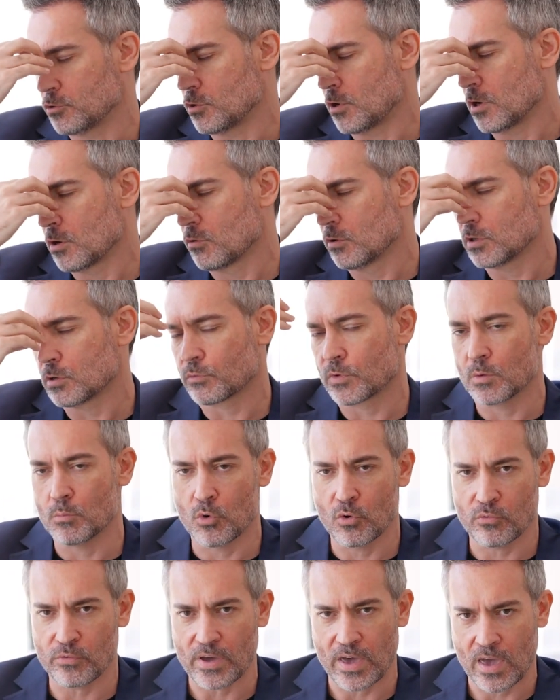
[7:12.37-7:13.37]
Or you're going to
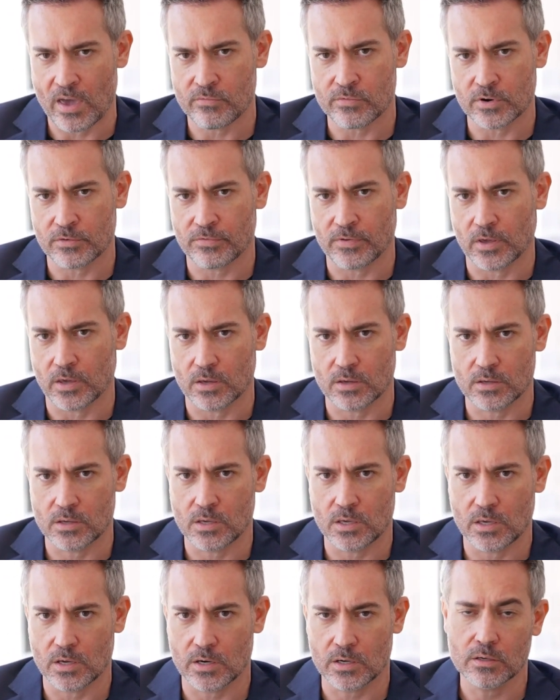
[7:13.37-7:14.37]
remove everything
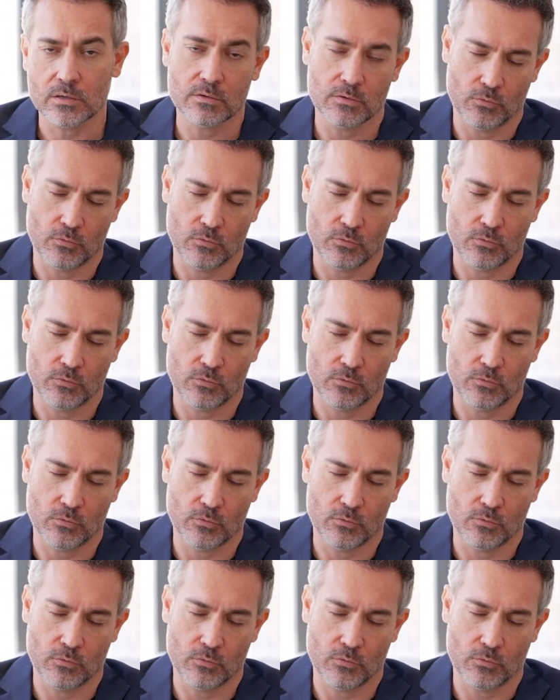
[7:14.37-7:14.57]
here,